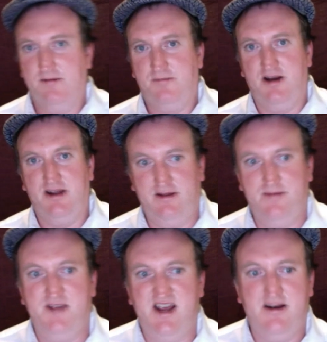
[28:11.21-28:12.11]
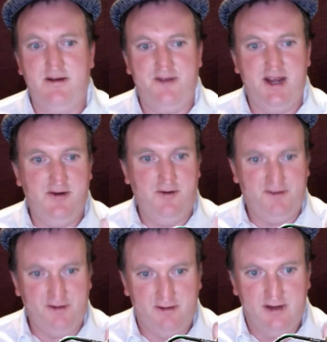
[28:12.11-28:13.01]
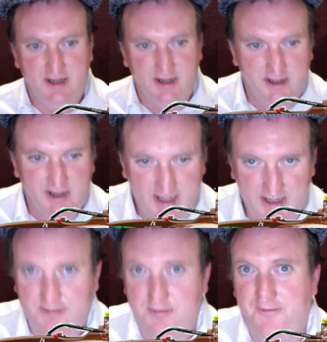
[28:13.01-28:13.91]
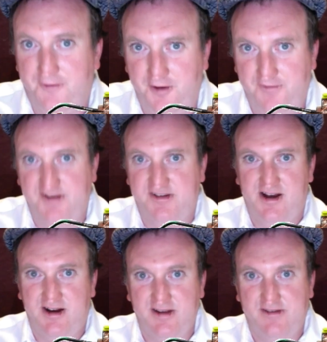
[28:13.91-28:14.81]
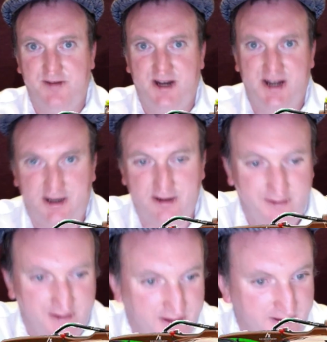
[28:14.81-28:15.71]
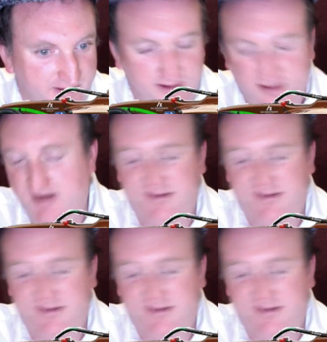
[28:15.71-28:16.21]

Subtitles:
but the amount of errors that Intrafuvazak has made, it's a